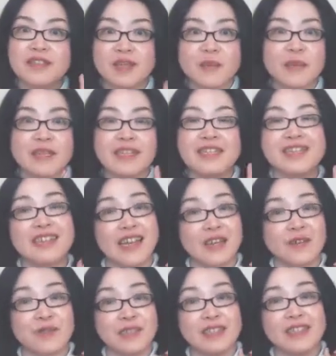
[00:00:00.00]
Japanese
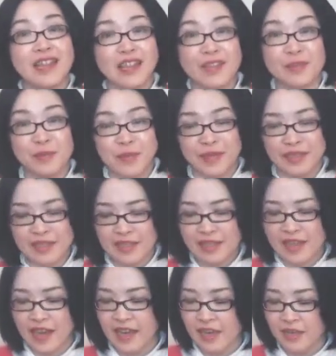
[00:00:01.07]
language textbooks,
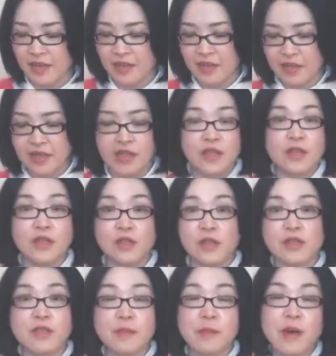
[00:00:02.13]
like
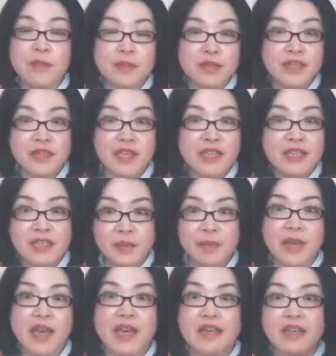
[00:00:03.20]
the published in
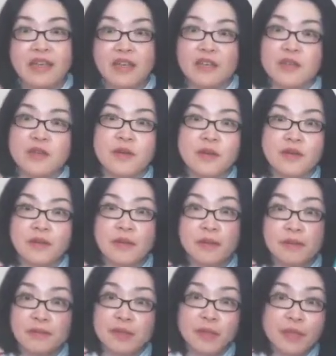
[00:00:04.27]
Japan, like
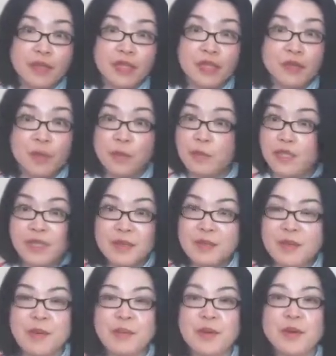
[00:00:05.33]
Japanese for busy
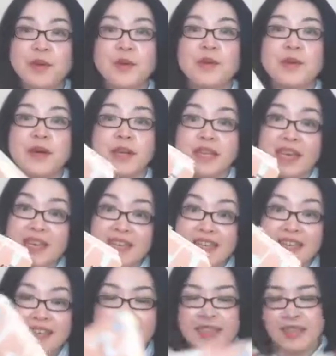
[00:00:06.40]
people or
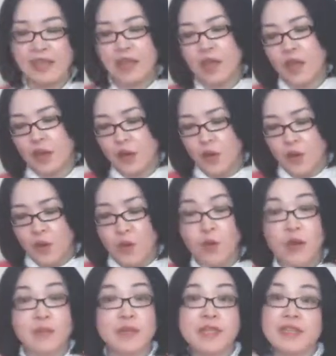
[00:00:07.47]
Genki
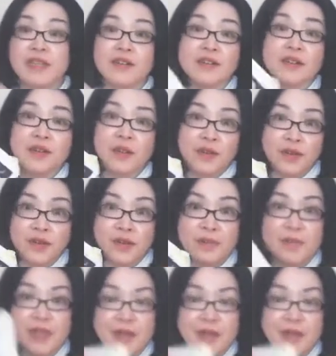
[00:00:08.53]
or Minna no Nihongo.